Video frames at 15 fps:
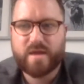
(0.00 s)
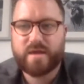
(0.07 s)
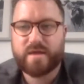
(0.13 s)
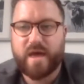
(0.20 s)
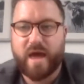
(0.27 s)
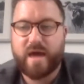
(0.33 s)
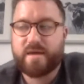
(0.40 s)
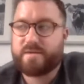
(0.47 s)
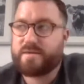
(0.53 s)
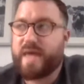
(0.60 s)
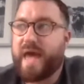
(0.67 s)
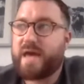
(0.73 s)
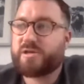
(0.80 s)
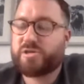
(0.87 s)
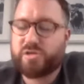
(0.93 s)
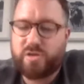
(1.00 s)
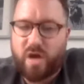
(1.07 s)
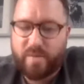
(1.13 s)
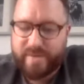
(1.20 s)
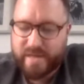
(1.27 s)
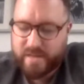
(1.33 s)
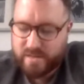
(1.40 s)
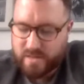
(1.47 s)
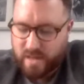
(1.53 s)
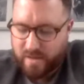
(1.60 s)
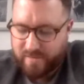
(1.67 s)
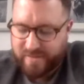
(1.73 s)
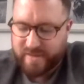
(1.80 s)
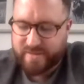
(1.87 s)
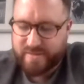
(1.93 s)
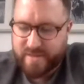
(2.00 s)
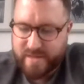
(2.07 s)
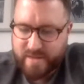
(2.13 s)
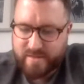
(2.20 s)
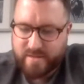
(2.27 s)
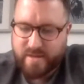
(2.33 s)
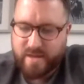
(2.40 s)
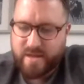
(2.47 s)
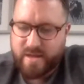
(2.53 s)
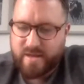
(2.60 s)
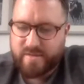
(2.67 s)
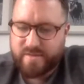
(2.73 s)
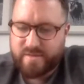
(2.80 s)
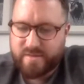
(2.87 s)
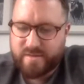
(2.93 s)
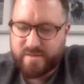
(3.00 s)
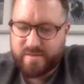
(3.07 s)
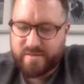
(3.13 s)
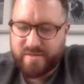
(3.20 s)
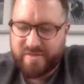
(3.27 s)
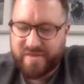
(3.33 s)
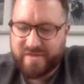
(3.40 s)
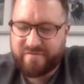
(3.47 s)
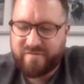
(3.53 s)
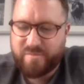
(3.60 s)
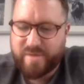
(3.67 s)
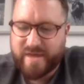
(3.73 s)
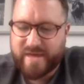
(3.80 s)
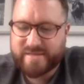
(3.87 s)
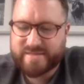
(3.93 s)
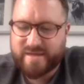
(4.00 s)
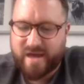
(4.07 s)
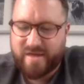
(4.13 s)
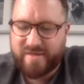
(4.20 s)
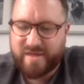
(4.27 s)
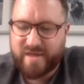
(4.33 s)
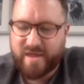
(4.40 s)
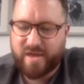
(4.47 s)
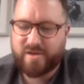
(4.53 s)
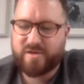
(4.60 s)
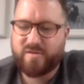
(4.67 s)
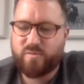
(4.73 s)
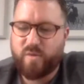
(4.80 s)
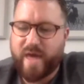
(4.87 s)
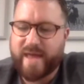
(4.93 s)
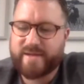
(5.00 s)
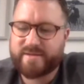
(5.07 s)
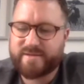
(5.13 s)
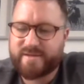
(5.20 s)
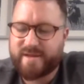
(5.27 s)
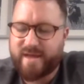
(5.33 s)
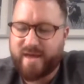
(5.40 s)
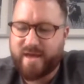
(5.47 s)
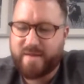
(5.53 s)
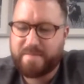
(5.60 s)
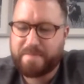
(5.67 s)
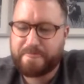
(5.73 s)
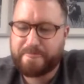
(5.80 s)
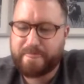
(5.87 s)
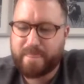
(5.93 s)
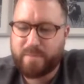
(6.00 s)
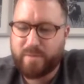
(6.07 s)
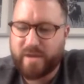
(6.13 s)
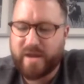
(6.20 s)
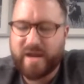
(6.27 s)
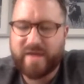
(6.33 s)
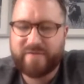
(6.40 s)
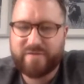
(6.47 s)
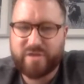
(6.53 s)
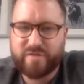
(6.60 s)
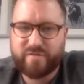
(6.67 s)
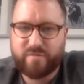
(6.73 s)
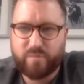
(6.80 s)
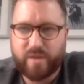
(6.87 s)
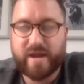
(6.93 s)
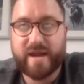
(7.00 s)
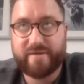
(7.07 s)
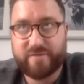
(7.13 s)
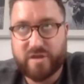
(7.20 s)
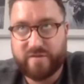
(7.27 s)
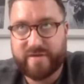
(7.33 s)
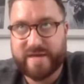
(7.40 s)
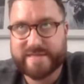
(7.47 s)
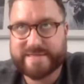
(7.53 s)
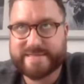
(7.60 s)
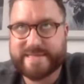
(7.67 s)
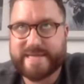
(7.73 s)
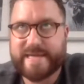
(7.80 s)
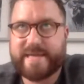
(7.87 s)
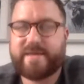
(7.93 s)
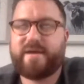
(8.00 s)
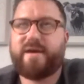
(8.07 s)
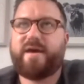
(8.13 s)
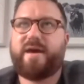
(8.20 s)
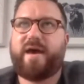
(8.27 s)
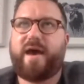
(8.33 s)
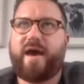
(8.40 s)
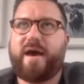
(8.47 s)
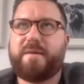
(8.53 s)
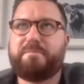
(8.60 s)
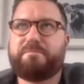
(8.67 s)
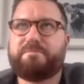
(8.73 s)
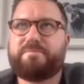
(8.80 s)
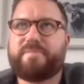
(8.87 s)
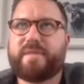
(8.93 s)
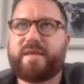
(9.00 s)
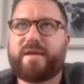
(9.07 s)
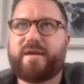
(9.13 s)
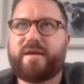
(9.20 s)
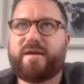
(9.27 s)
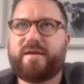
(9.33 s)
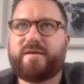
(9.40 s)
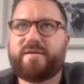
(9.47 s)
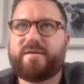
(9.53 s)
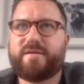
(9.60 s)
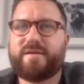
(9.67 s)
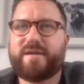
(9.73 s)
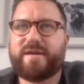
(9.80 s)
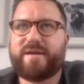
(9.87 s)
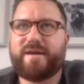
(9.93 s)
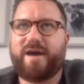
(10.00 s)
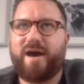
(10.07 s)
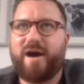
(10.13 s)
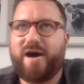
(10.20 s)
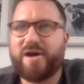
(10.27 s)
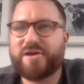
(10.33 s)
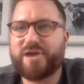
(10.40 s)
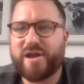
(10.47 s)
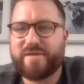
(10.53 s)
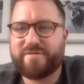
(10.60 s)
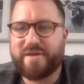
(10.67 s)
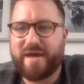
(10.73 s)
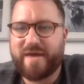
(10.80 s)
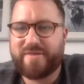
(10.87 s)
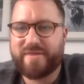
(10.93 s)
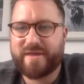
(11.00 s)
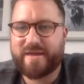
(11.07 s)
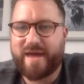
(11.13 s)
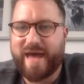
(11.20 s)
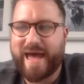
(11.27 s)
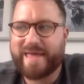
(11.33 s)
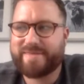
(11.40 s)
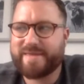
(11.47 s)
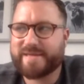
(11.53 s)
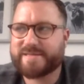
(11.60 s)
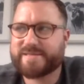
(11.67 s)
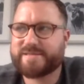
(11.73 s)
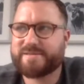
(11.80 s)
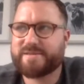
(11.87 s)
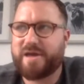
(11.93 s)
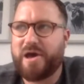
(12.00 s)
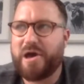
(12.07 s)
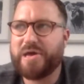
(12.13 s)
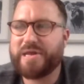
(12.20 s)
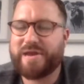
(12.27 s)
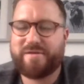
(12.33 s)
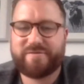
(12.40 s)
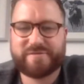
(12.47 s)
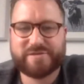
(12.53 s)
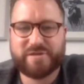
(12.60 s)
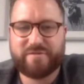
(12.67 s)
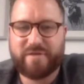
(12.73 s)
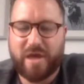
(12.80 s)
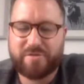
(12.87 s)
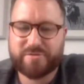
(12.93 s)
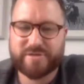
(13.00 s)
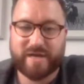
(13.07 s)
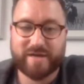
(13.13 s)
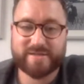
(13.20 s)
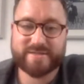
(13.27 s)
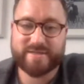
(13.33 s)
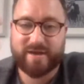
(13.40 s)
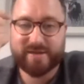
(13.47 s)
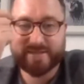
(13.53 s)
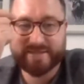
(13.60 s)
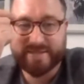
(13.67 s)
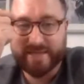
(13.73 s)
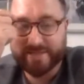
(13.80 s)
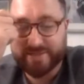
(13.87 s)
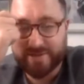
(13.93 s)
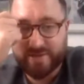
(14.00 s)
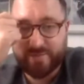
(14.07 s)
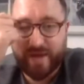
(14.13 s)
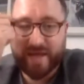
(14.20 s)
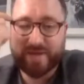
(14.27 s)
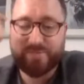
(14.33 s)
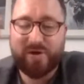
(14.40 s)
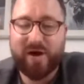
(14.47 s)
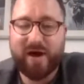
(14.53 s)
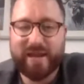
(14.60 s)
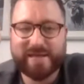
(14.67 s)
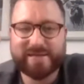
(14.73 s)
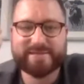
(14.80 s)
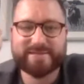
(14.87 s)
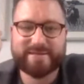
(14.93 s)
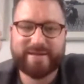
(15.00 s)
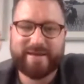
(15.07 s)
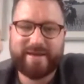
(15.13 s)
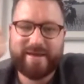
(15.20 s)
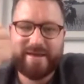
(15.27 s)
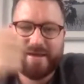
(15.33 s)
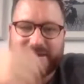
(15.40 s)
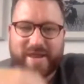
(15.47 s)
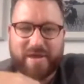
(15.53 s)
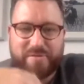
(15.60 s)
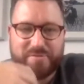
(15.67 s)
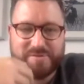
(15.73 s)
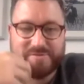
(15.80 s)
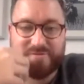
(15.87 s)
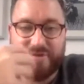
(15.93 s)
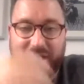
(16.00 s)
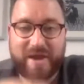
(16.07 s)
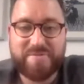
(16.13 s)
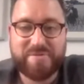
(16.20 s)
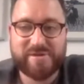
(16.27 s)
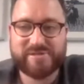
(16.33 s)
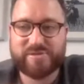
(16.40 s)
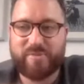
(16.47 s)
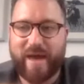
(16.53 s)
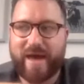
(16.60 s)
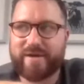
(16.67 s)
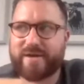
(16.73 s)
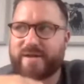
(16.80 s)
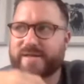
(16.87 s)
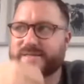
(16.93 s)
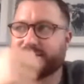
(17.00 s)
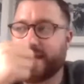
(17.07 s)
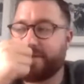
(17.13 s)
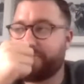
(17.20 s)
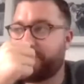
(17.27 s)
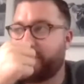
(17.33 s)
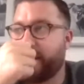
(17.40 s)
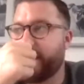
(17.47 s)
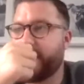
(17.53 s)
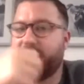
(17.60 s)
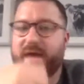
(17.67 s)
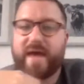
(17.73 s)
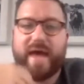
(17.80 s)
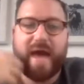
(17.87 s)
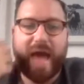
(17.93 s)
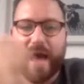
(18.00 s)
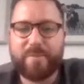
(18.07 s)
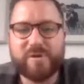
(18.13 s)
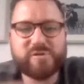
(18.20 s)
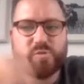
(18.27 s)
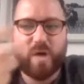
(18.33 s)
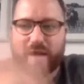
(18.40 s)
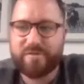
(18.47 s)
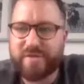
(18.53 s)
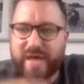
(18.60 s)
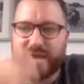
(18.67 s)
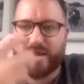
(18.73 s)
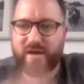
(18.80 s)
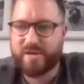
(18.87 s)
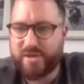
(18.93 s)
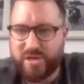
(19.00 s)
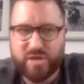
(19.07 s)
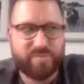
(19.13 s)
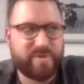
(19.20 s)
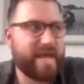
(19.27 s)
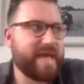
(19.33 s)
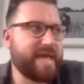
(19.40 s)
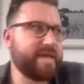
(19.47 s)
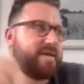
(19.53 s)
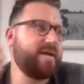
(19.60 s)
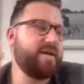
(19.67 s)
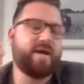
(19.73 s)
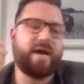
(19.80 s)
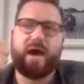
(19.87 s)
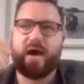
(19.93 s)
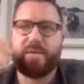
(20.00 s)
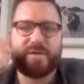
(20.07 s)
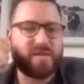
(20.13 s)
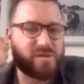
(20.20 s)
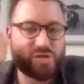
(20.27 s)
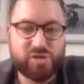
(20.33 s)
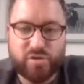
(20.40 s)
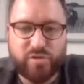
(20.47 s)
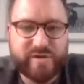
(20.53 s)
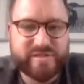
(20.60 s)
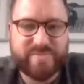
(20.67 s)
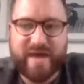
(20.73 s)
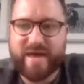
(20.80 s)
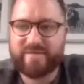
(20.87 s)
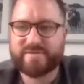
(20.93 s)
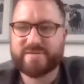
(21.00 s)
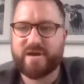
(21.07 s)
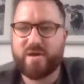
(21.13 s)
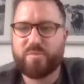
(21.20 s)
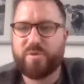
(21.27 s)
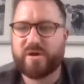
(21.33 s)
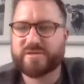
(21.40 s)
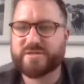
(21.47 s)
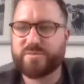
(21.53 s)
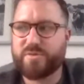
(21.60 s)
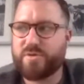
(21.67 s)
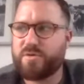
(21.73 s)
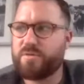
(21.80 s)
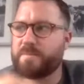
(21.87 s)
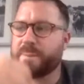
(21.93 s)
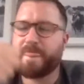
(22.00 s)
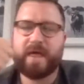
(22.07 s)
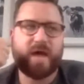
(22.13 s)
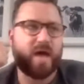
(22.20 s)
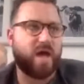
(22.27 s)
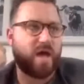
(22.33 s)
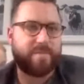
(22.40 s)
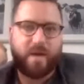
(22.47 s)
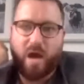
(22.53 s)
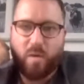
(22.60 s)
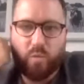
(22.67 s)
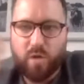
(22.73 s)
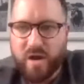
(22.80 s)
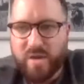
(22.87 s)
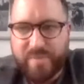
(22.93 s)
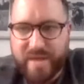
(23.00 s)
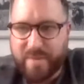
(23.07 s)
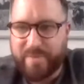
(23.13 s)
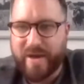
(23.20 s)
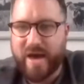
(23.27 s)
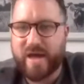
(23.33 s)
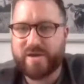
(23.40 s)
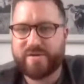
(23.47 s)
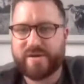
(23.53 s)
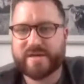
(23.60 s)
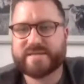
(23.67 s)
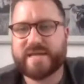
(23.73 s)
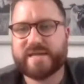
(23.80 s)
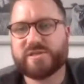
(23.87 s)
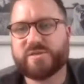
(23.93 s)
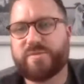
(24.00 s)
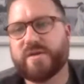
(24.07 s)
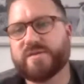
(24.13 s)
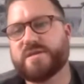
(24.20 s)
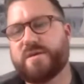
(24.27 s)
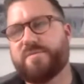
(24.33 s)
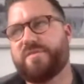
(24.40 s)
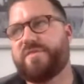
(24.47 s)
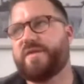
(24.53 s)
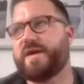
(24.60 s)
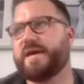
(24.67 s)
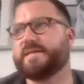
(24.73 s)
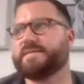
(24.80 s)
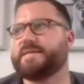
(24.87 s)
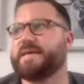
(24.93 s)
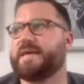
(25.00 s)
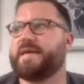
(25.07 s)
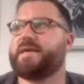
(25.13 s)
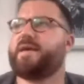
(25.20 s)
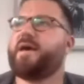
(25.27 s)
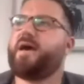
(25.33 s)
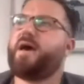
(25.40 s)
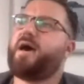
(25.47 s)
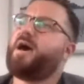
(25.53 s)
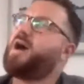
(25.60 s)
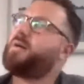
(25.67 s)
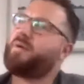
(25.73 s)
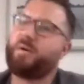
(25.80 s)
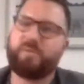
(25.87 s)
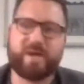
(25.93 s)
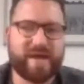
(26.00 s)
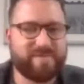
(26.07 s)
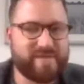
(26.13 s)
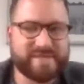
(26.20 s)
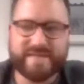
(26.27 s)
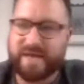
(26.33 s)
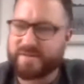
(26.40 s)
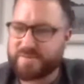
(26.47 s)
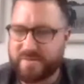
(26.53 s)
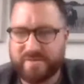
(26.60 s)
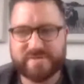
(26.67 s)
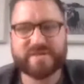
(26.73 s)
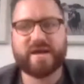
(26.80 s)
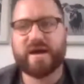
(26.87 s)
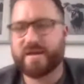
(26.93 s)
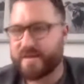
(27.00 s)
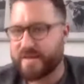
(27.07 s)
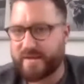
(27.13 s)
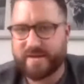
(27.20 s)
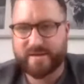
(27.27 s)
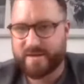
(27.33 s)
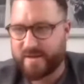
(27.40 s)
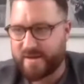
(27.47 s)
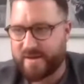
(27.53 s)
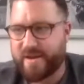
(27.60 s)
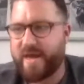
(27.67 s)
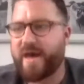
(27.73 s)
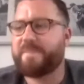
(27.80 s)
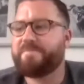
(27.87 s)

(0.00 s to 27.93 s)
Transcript: Yeah, sure. I mean, I think that the thing for me is that I think kind of when I left university, I kind of I think I had this idea of sort of dollar signs tattooed on the back of my eyelids. It was very much about kind of saying, right, how much wealth can I accumulate in the shortest amount of time possible? I want to be a partner at Accenture by the time I'm 30. I want to have this house, I want this car, da da da da da da.